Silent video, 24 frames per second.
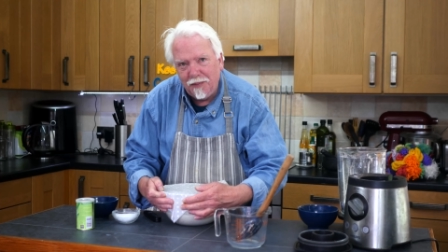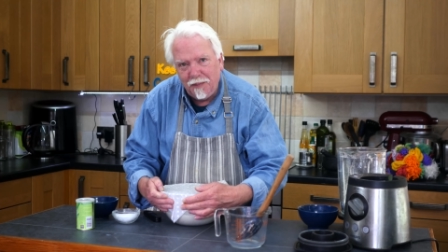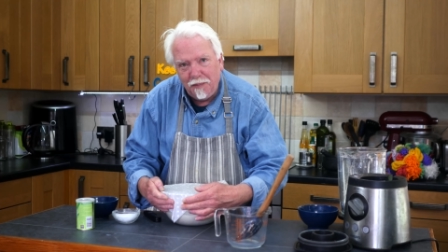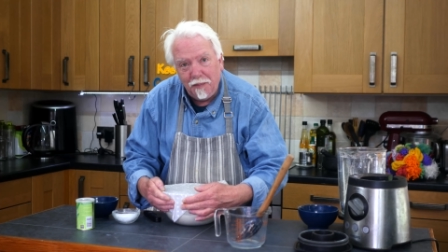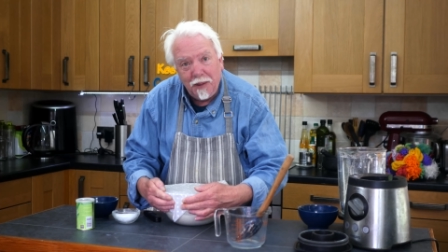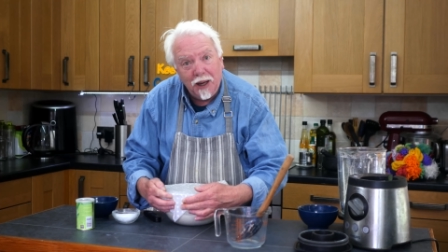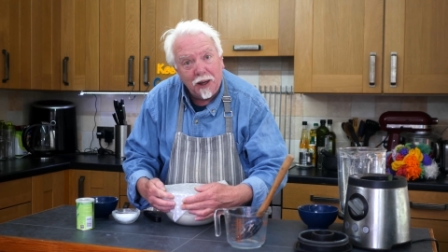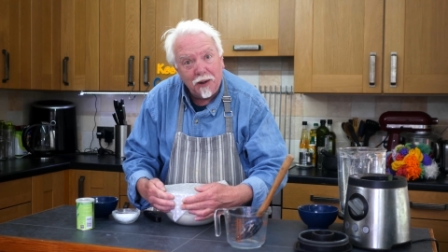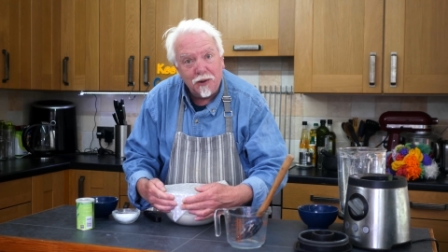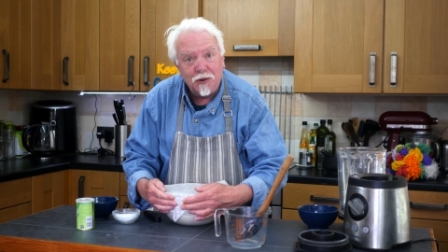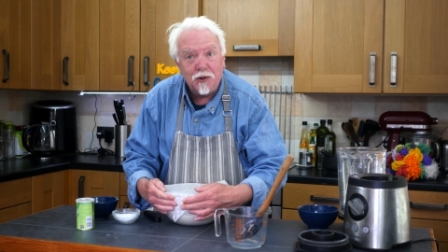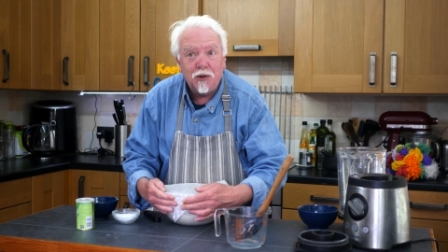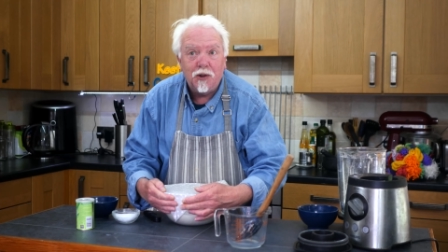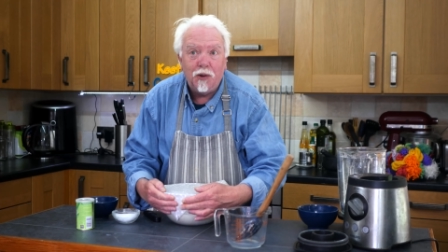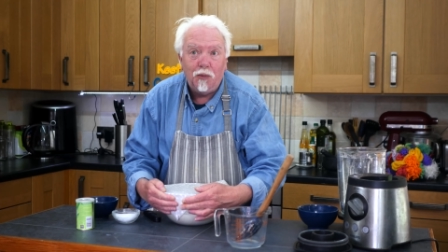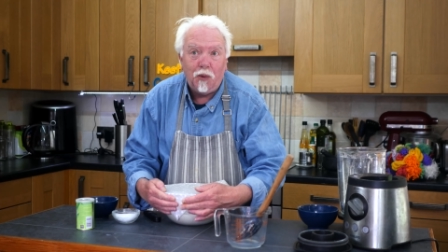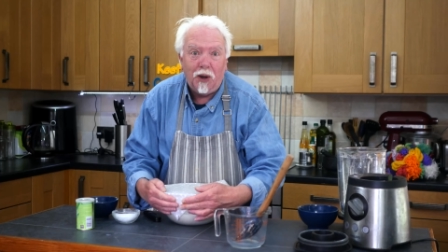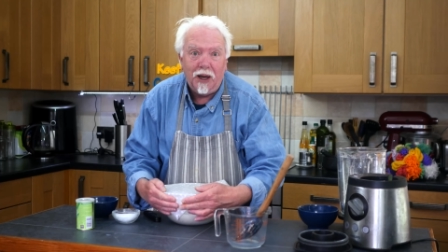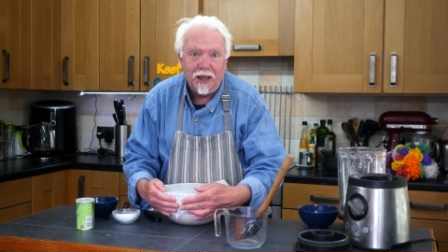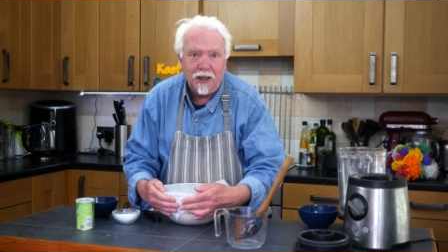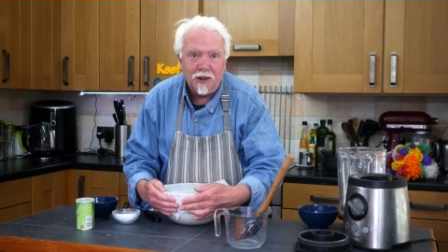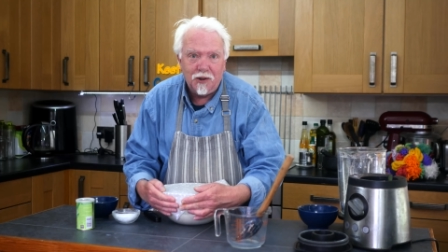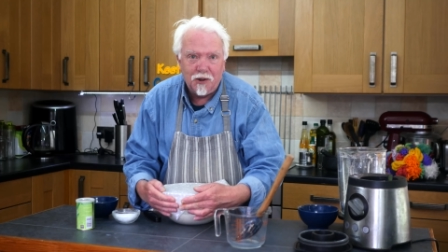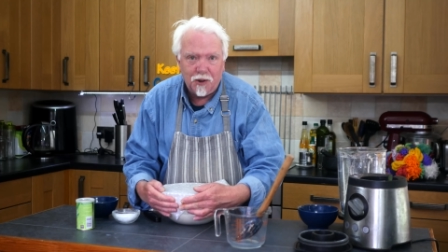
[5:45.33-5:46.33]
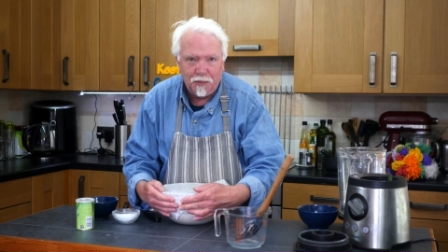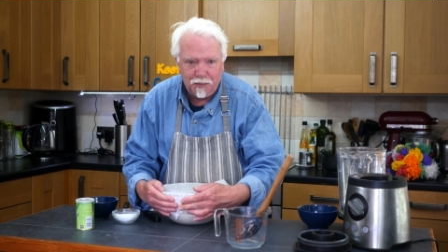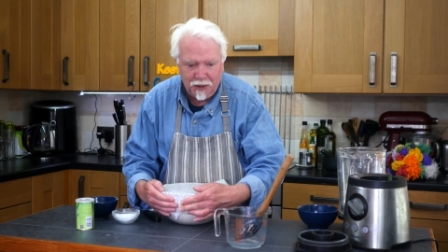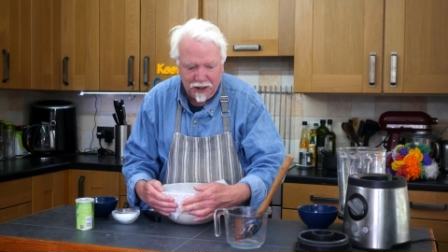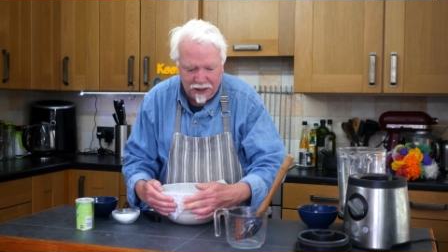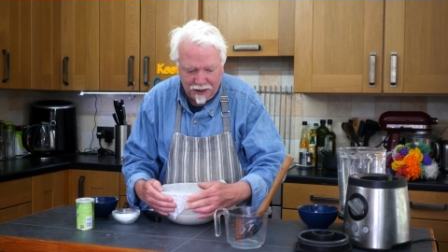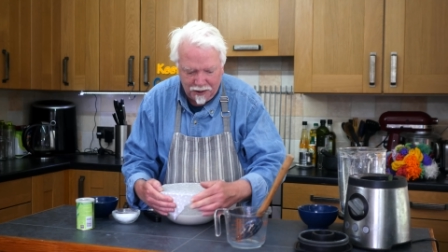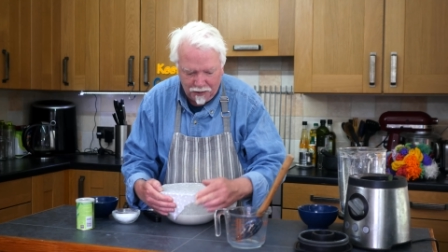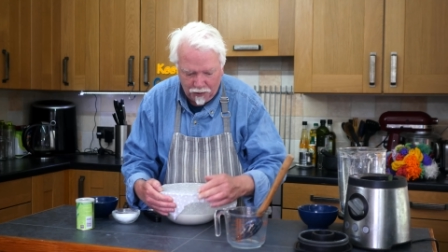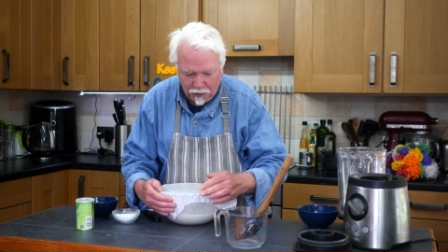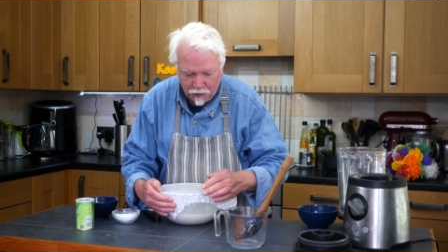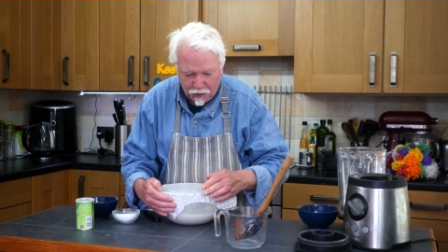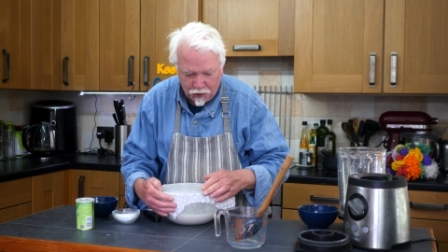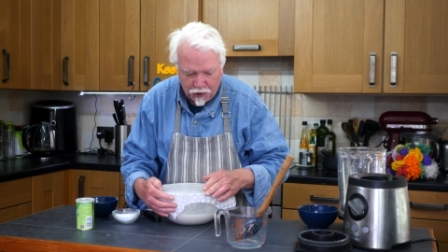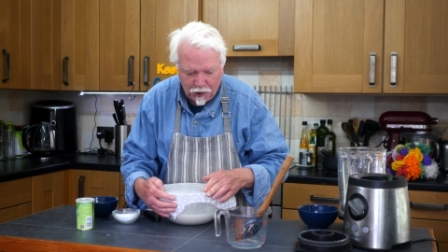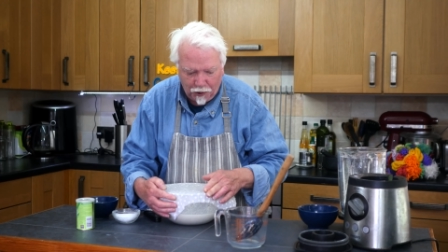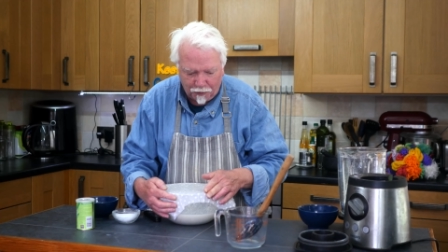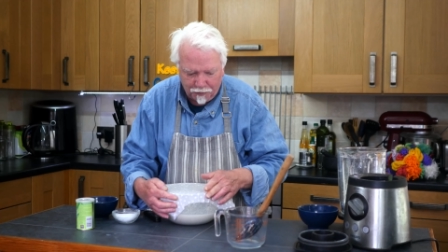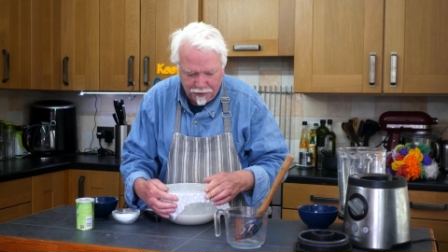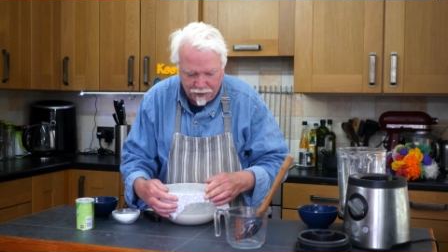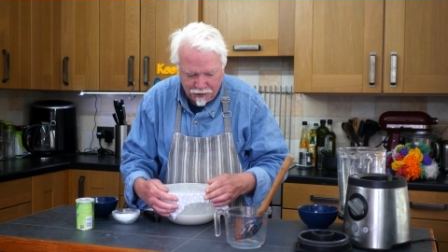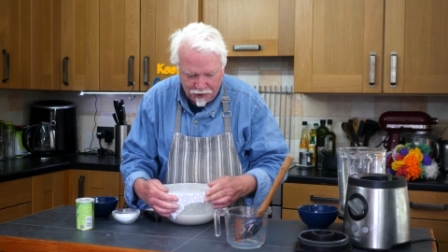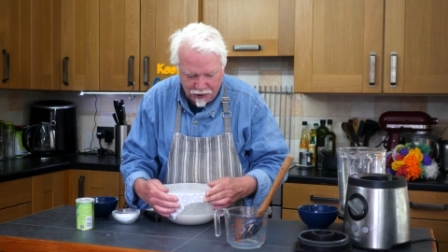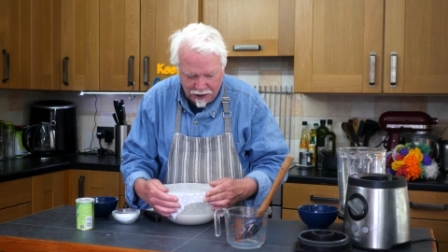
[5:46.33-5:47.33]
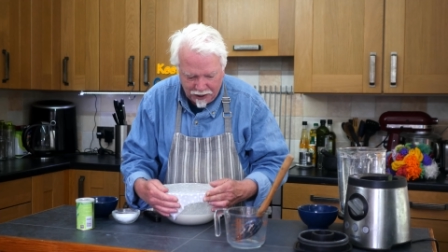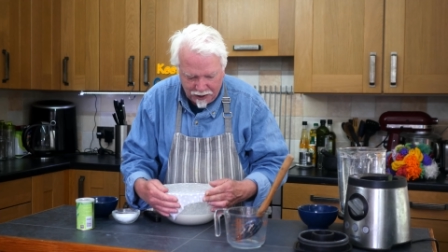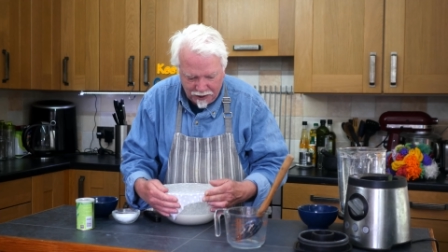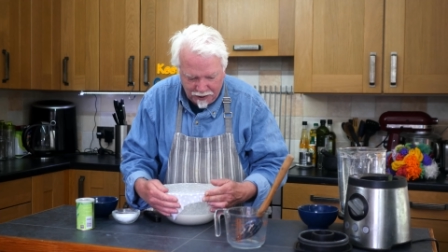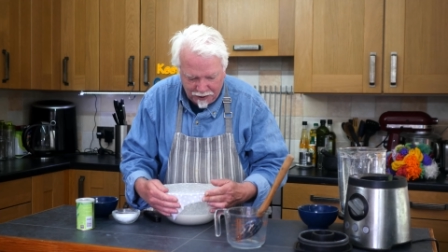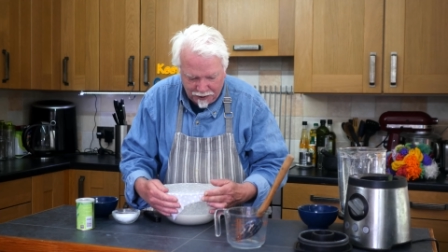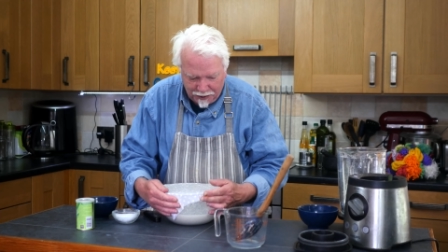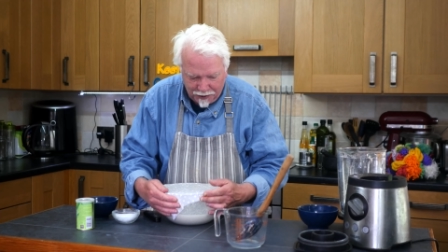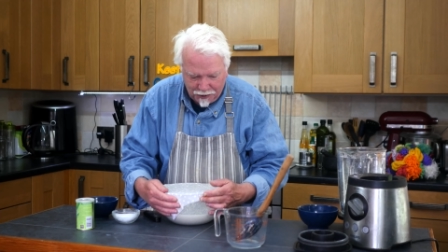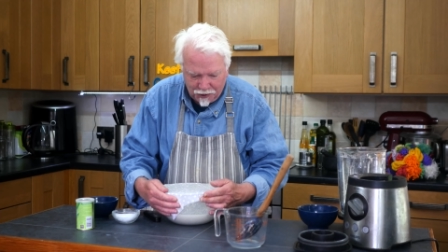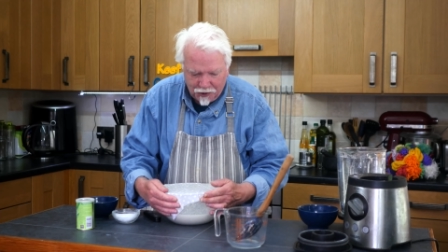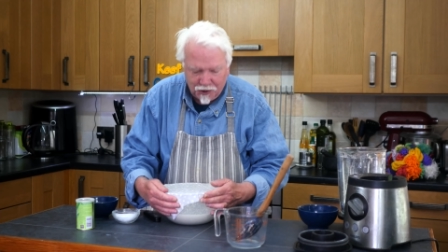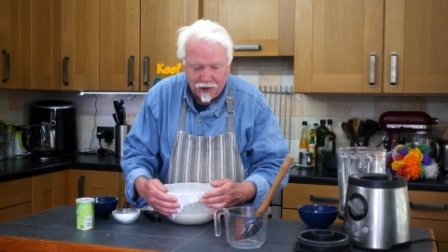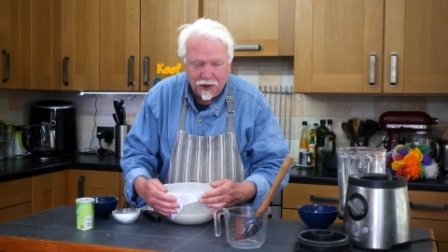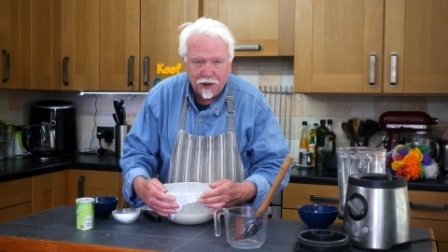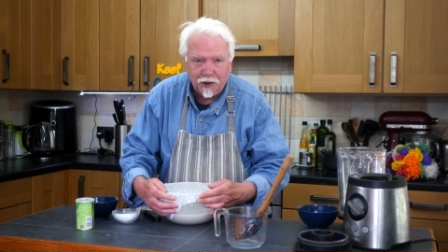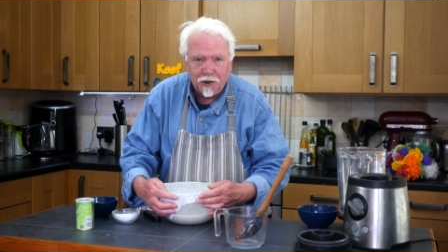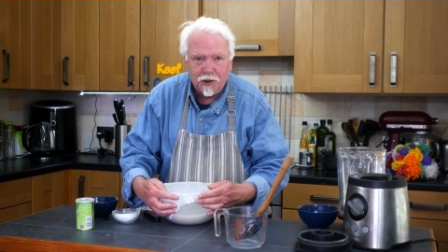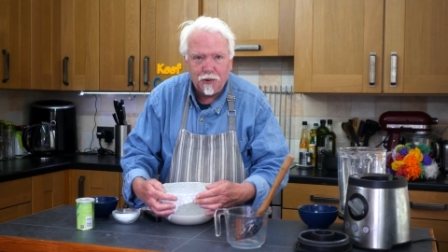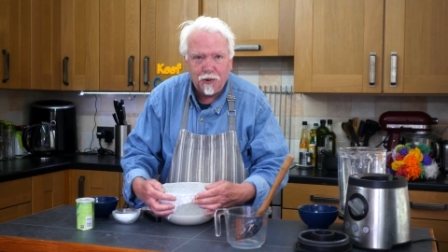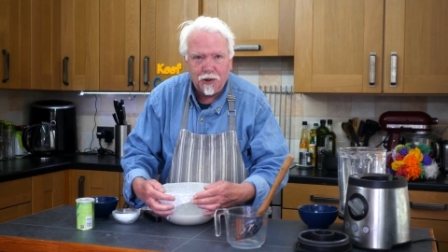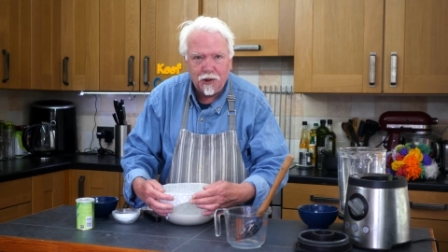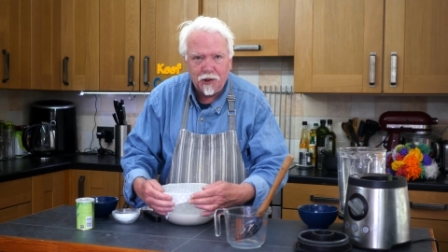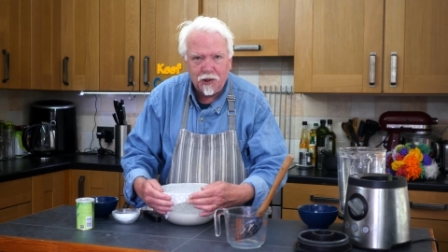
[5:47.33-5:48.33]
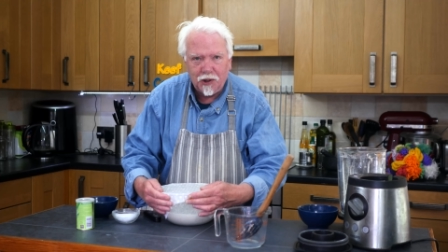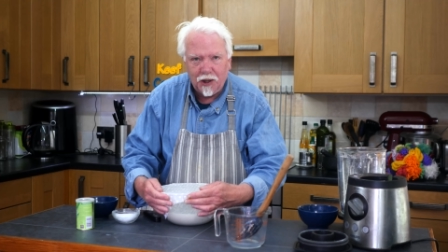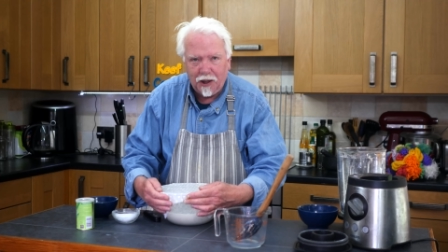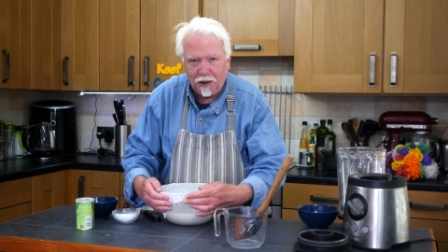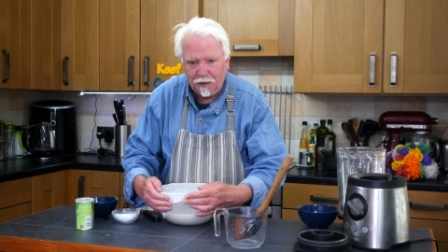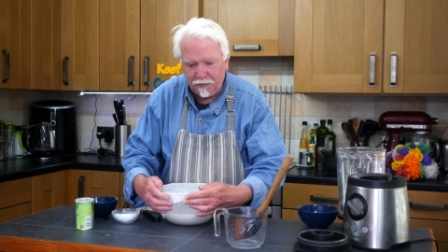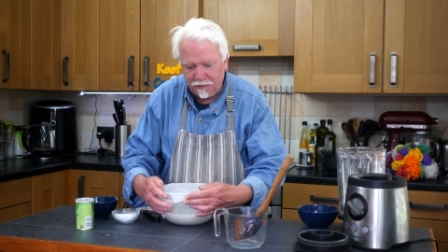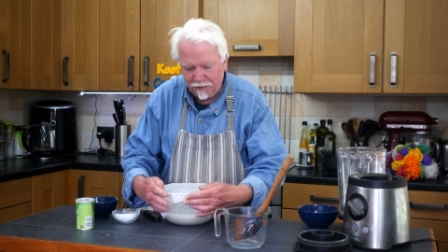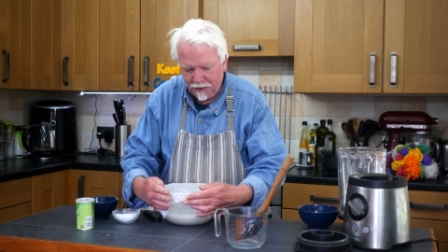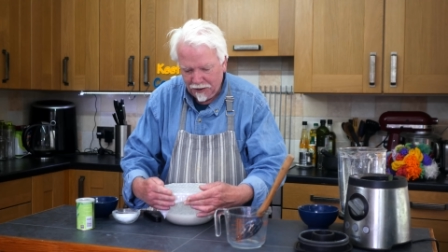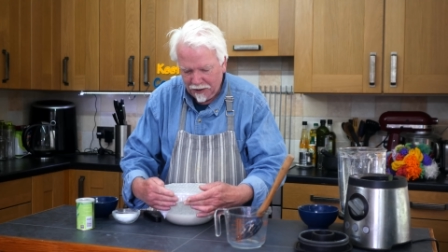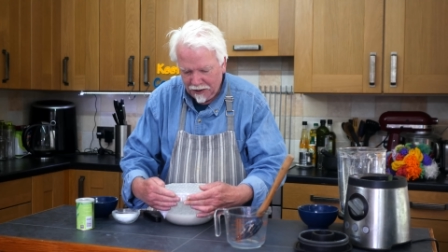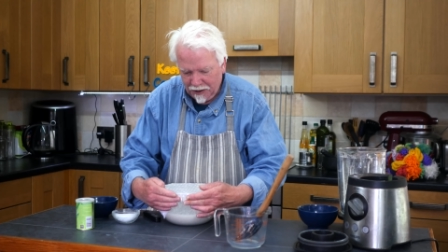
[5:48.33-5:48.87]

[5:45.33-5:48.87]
melts the wax a bit or softens it and it sticks to itself.